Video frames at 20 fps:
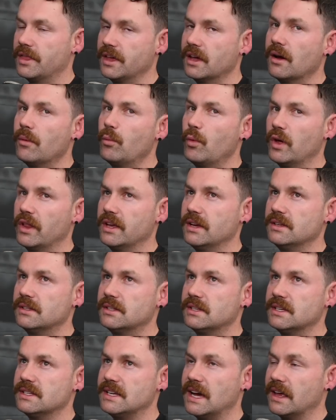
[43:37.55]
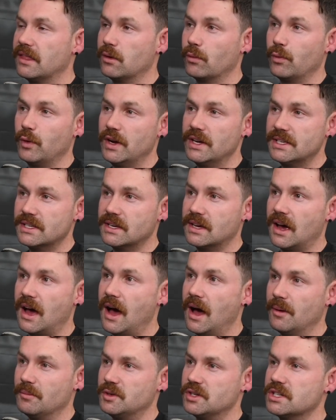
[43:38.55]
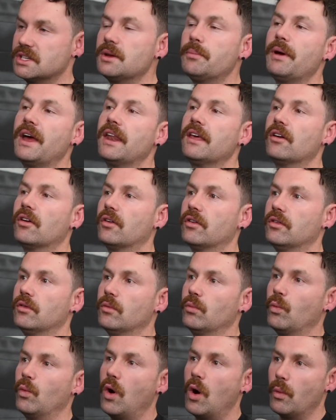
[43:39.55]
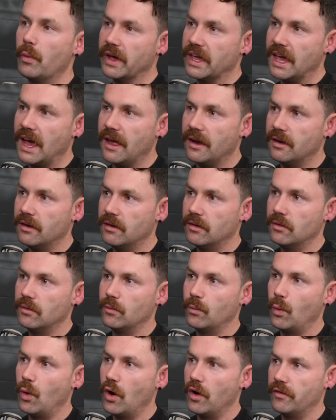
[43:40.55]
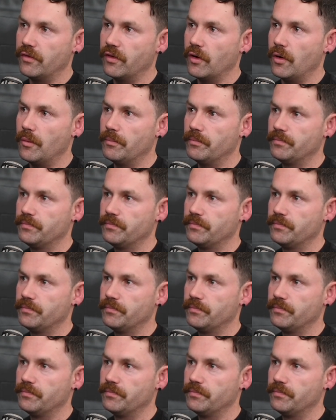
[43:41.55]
think I'm willing to take the risk, just depending on what we get word from.